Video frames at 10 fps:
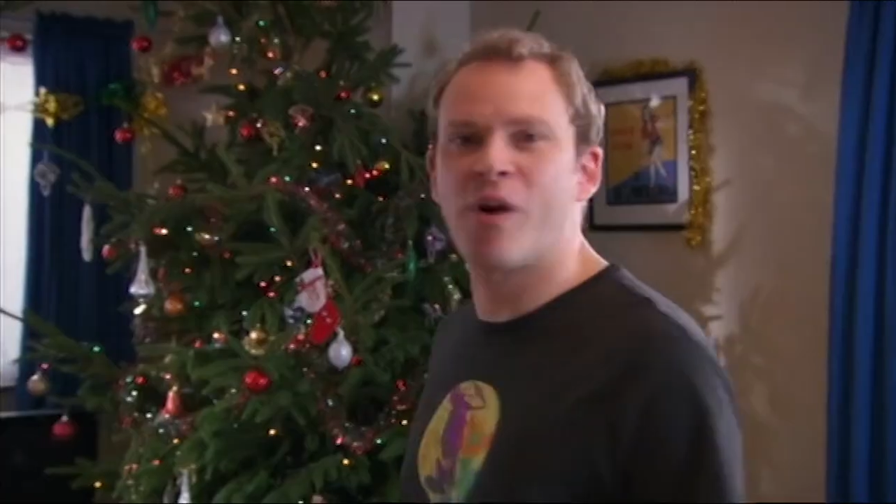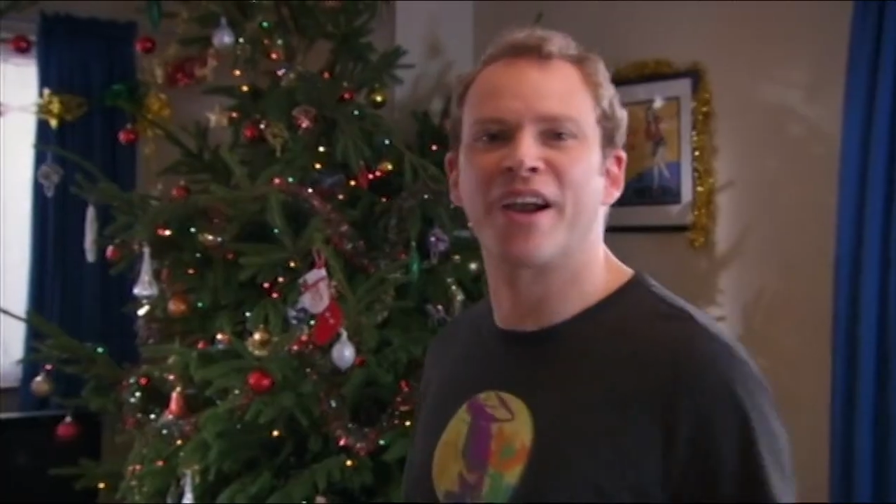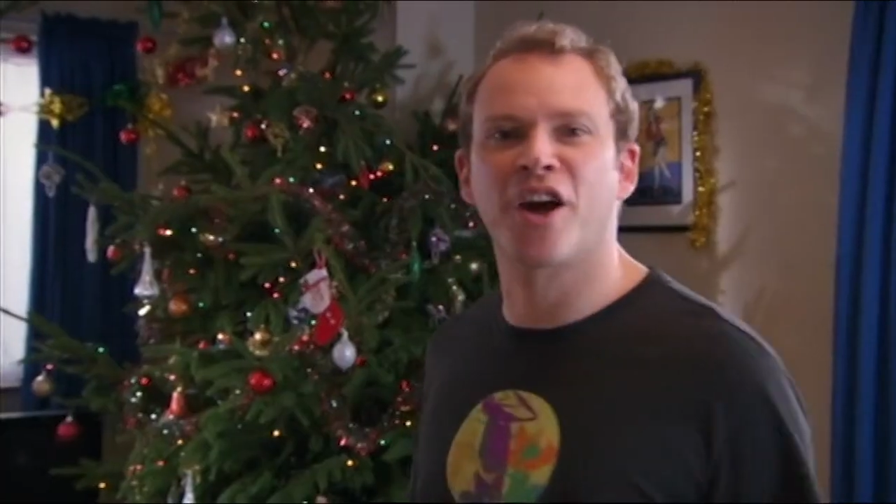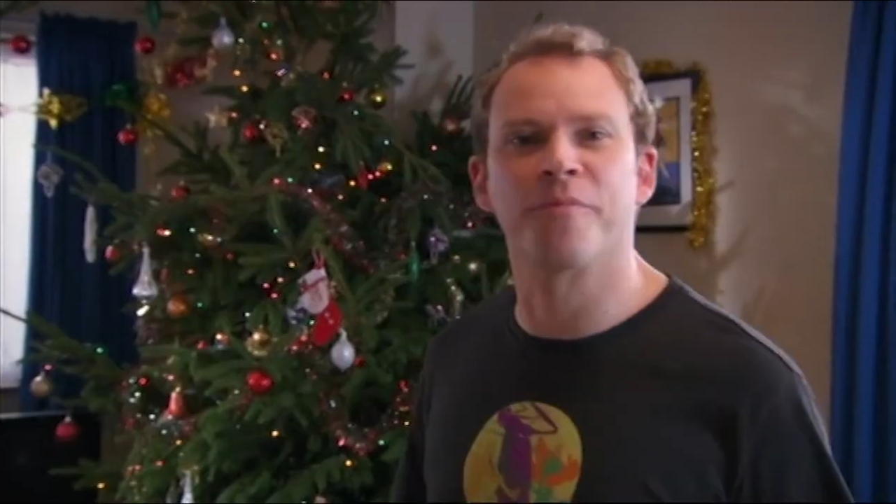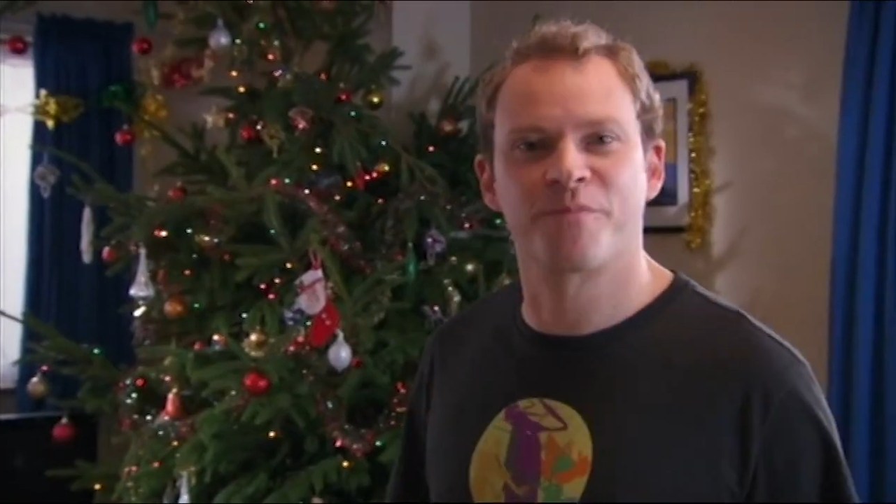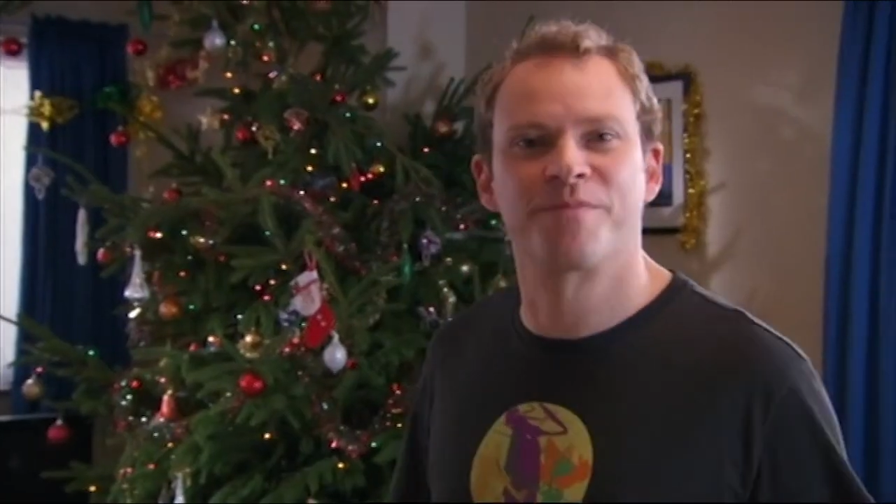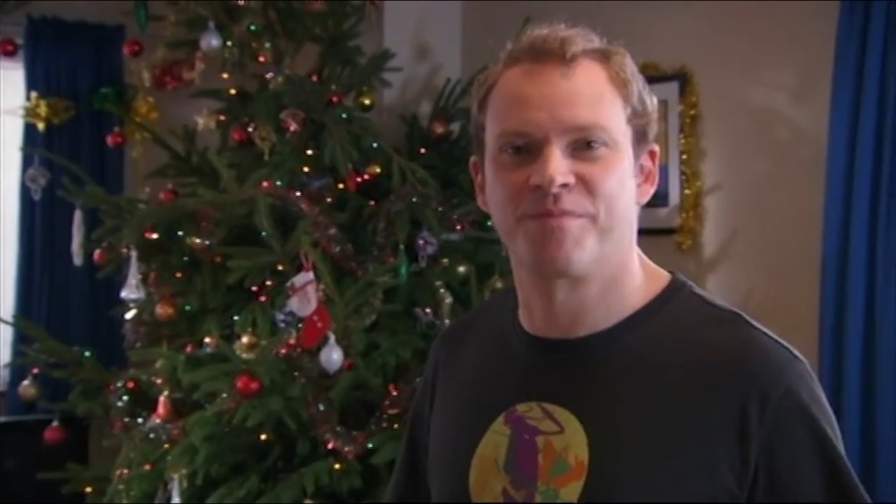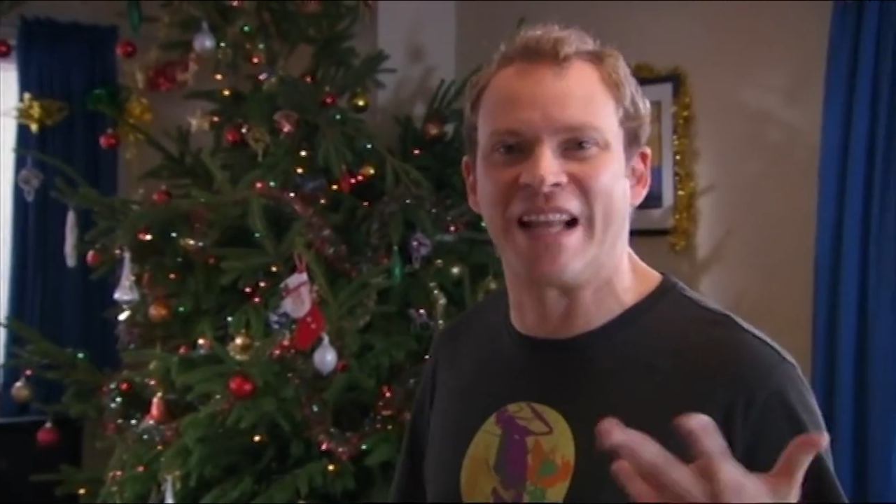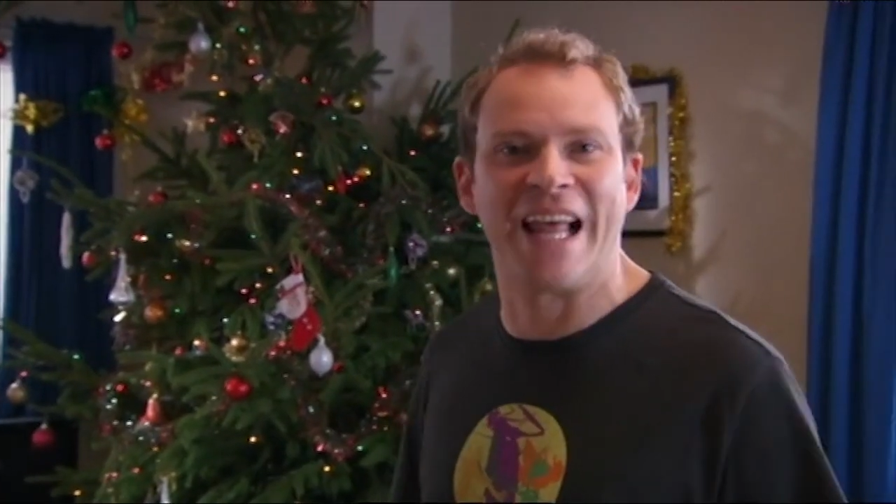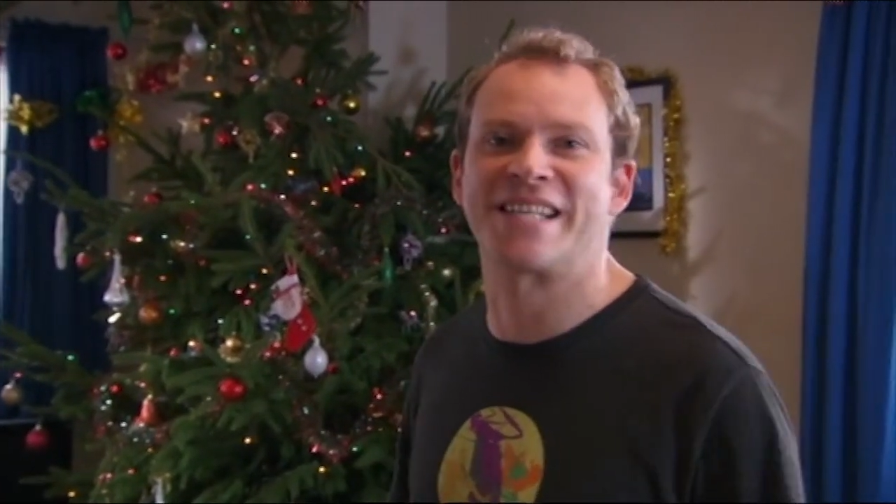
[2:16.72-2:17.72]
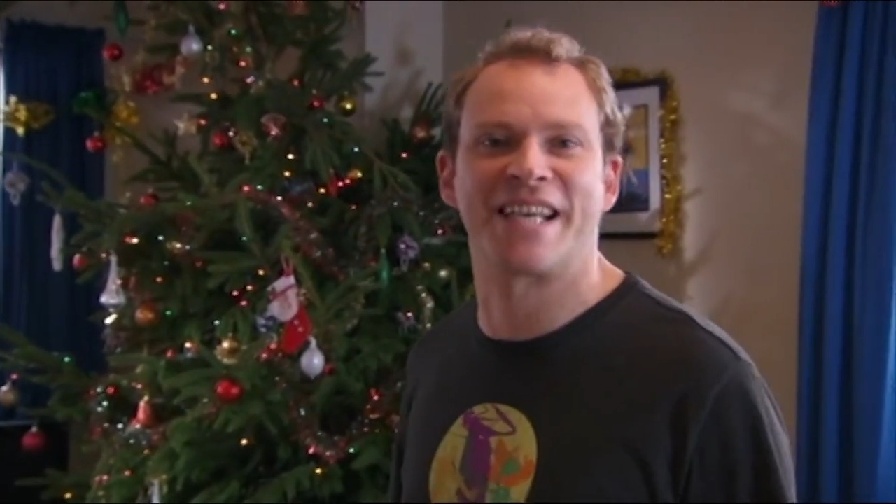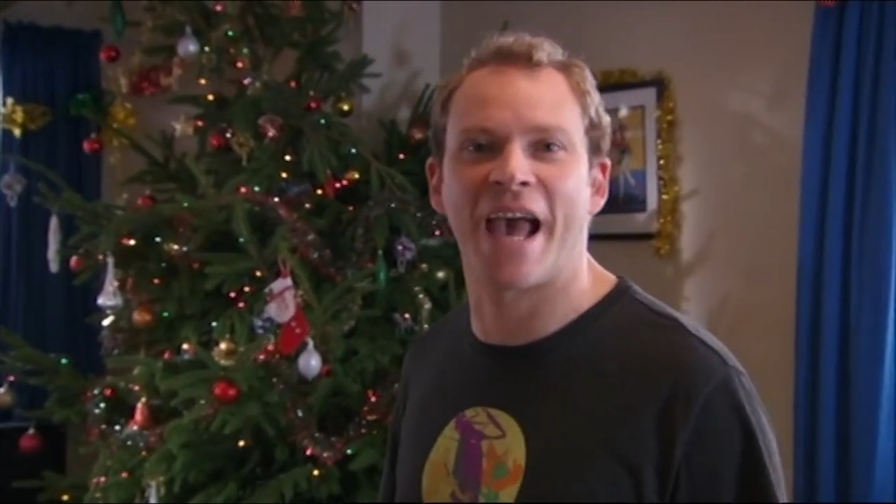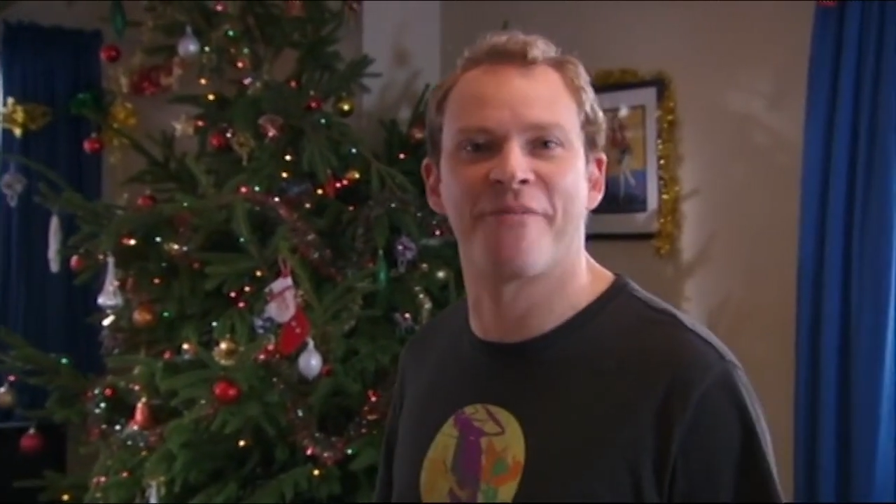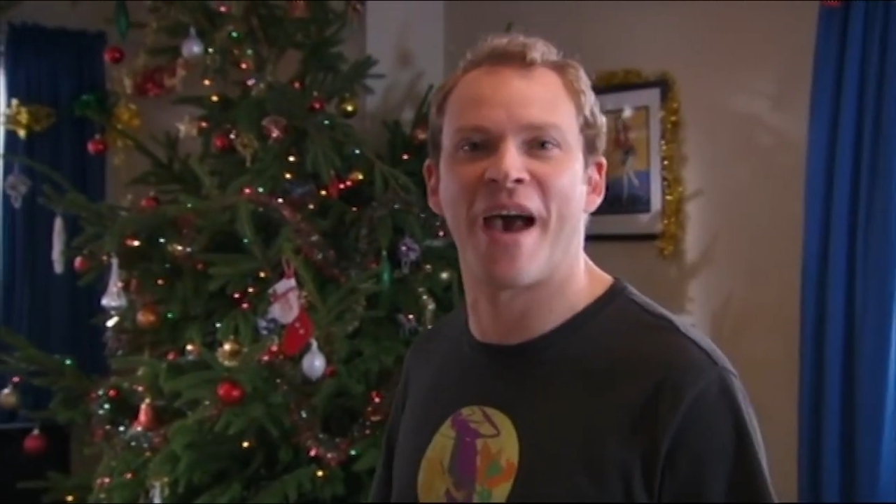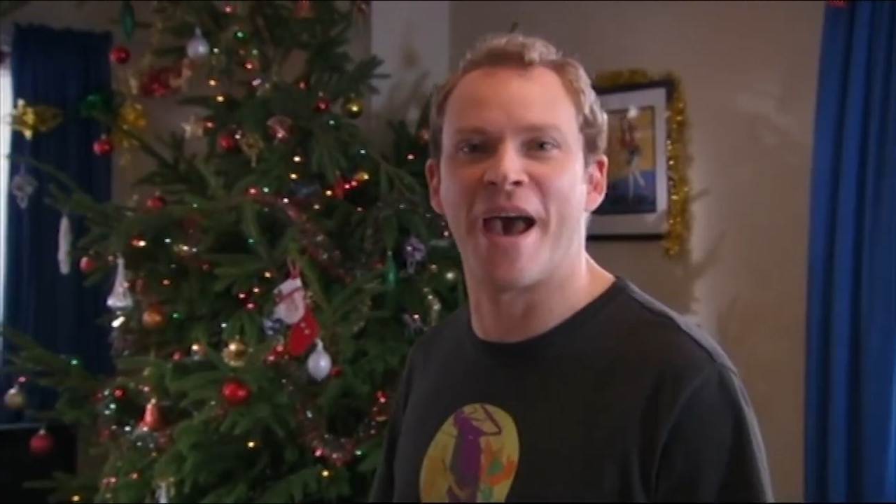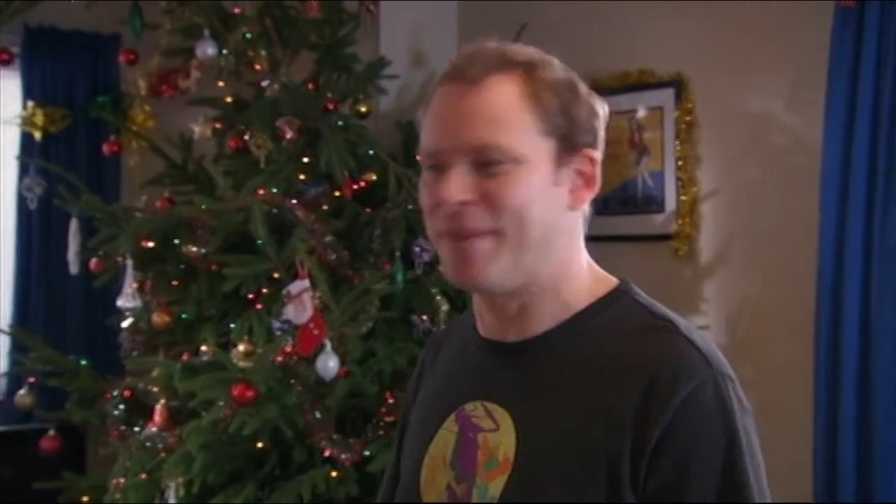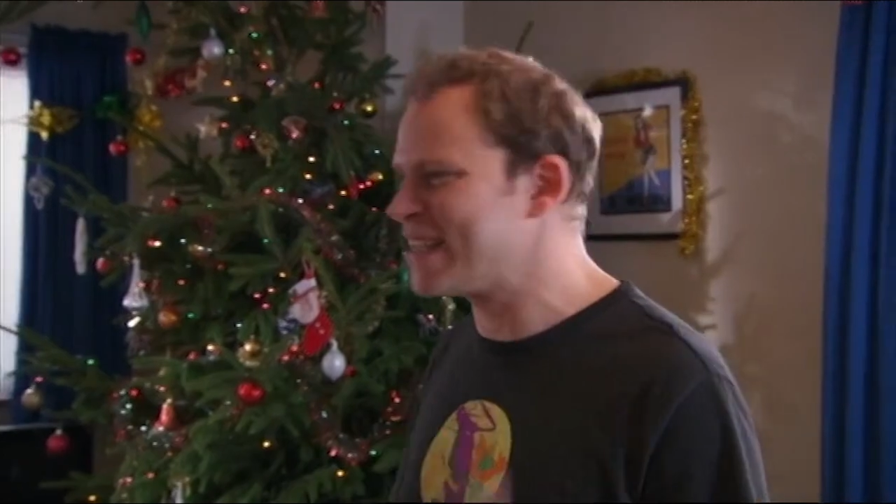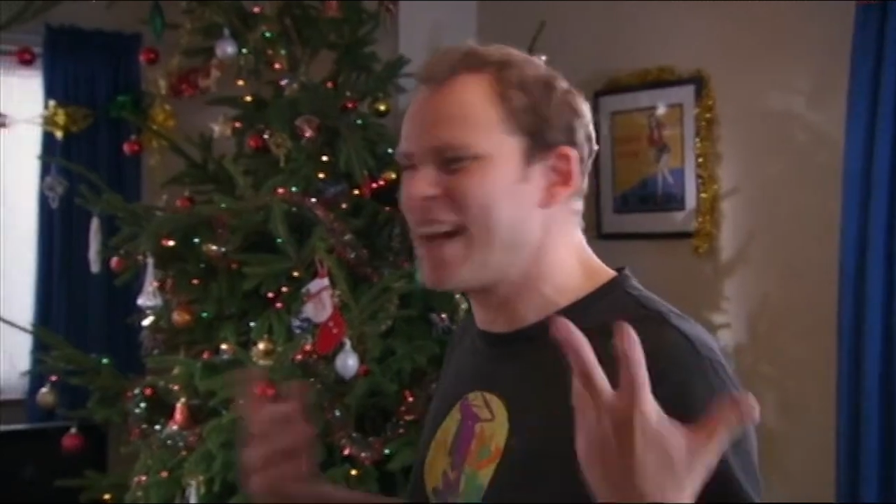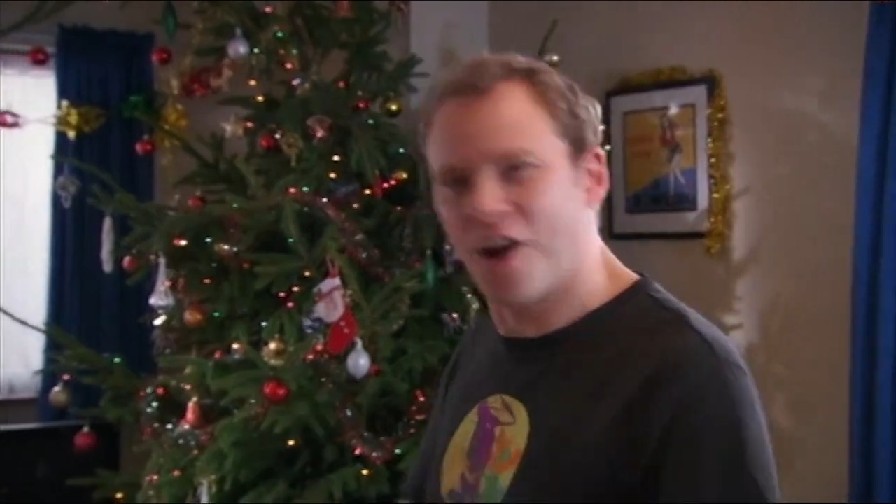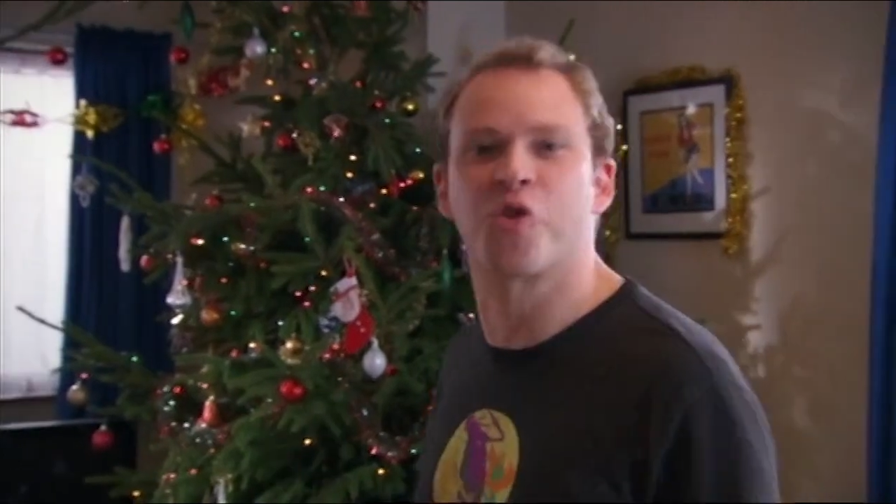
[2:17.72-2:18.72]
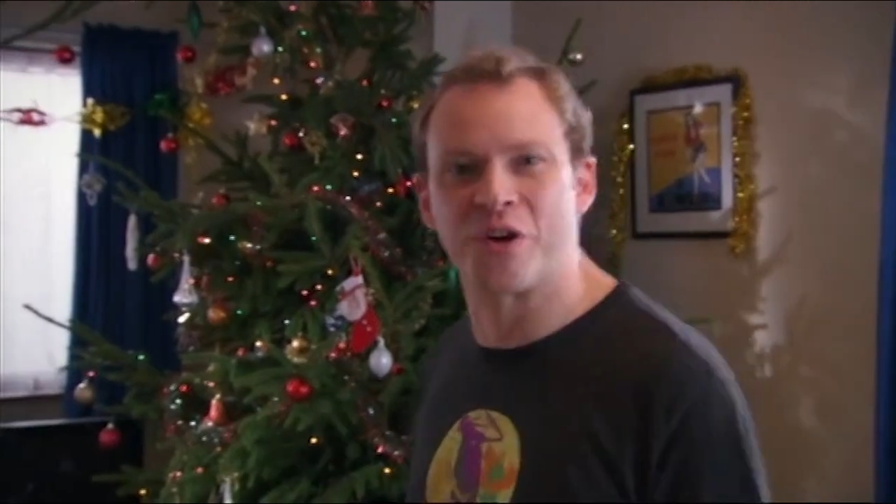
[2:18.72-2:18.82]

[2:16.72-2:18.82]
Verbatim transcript: crank up classic FM. Let's get our